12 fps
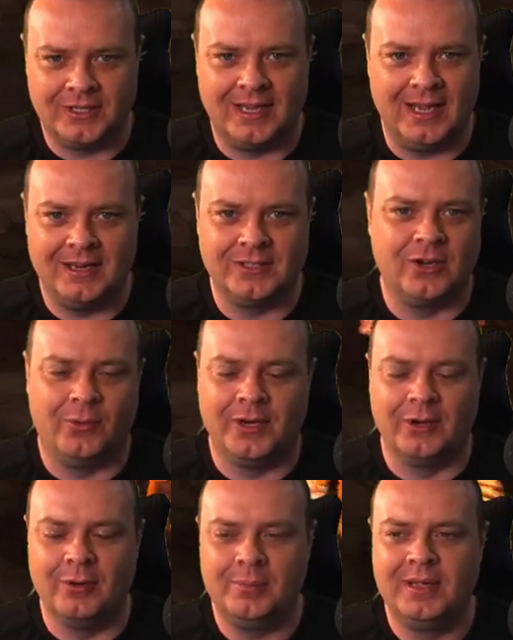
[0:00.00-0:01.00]
because the gear is
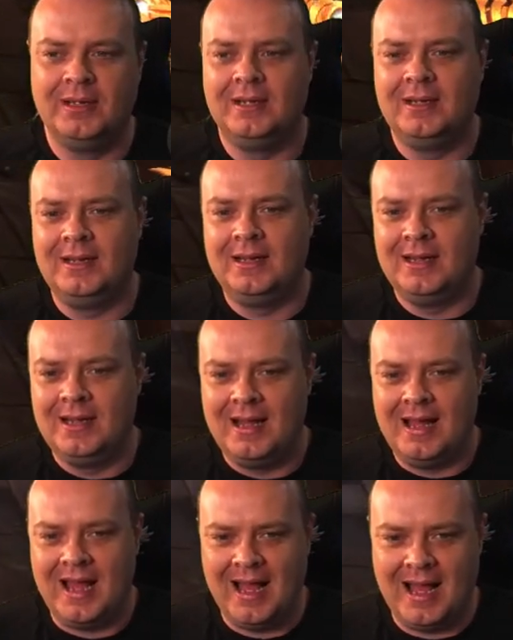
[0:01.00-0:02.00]
going up.
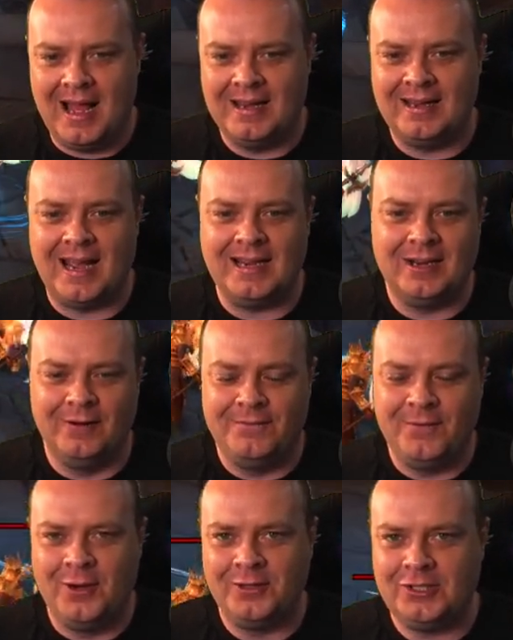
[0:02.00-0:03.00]
And I can
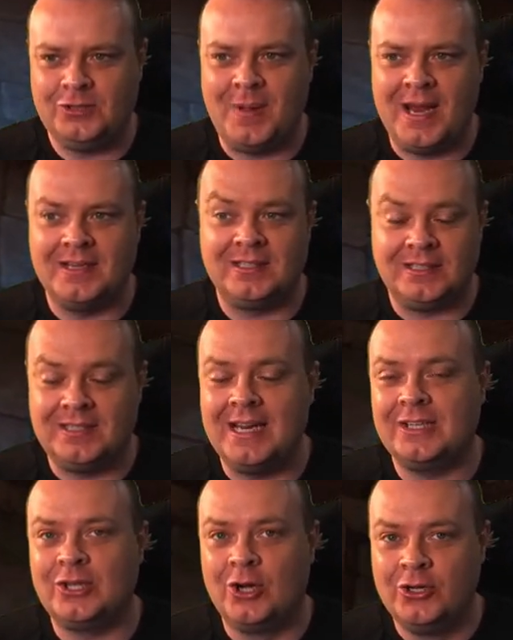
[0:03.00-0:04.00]
afford to spend
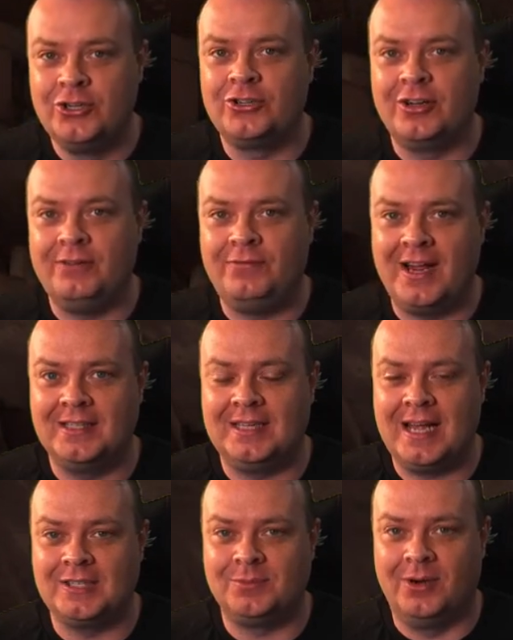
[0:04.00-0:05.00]
600
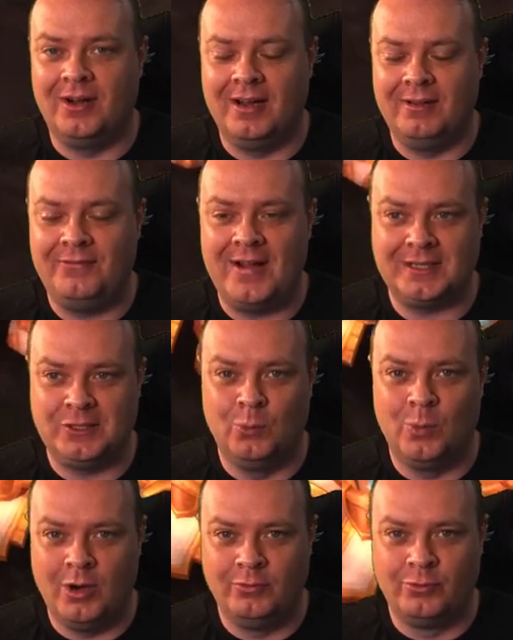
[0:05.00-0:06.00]
Phantasma. And in fact,
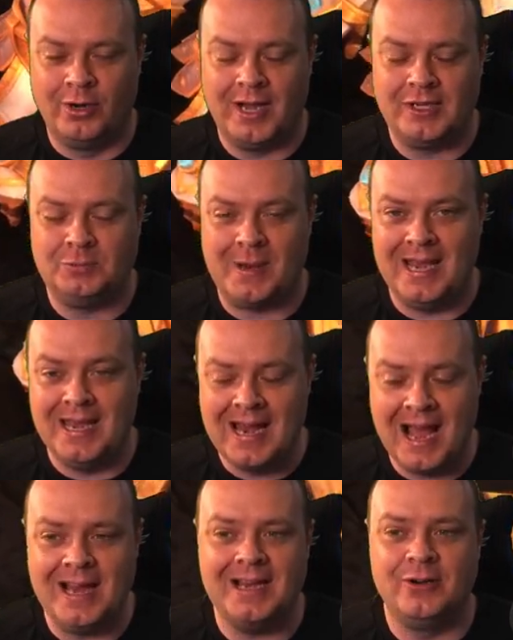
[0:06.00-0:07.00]
in one run, I spent
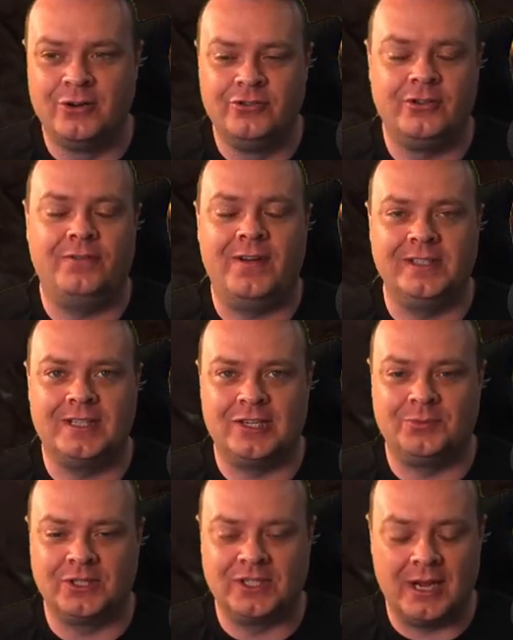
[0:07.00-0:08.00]
900
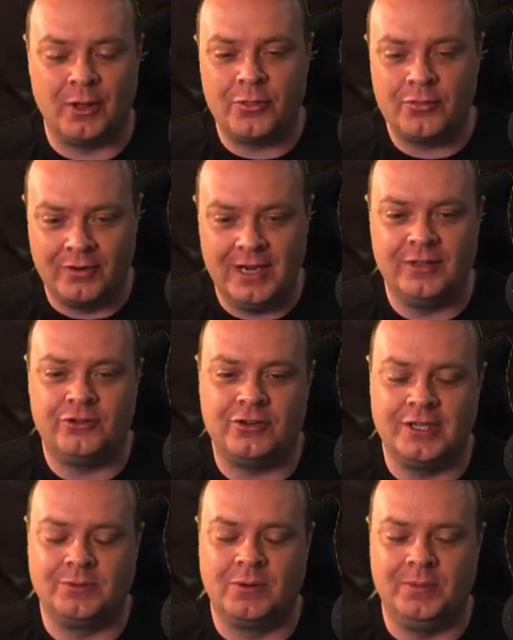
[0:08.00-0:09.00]
Phantasma because I got three of the
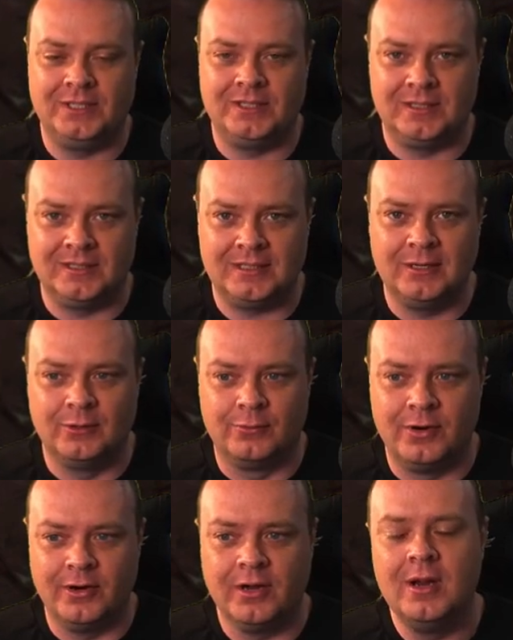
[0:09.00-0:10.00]
transmog pieces in a single
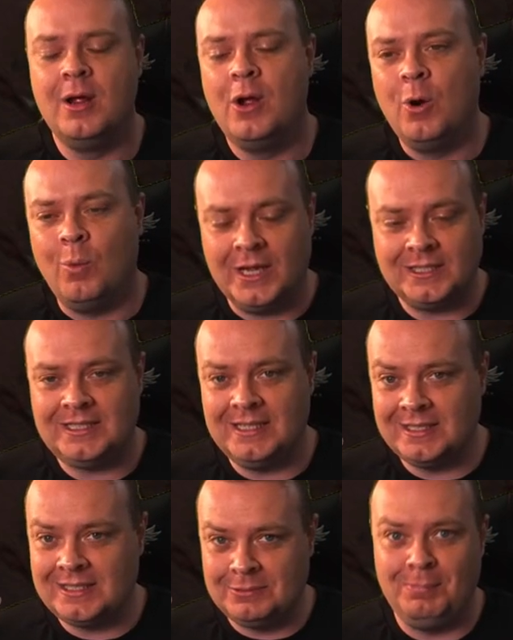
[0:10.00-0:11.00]
run while
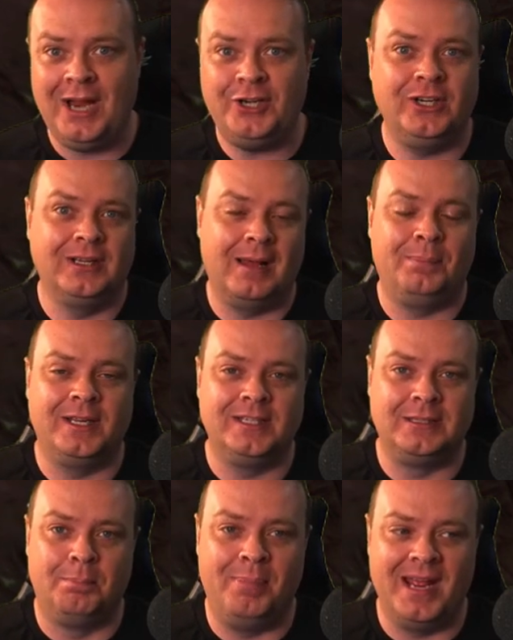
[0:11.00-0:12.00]
still smashing that
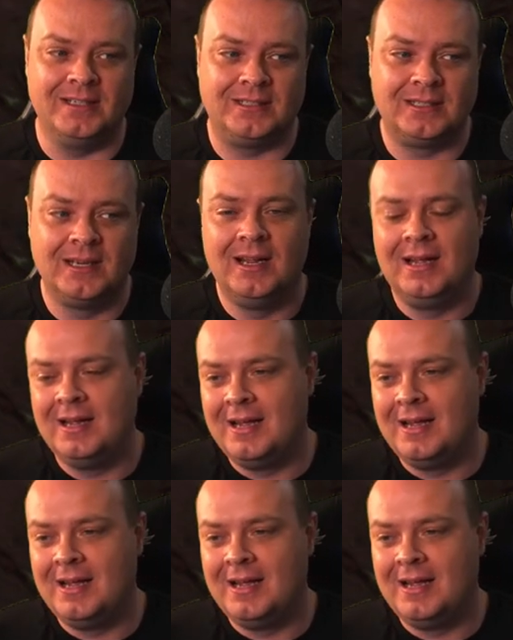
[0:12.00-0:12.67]
place to bits.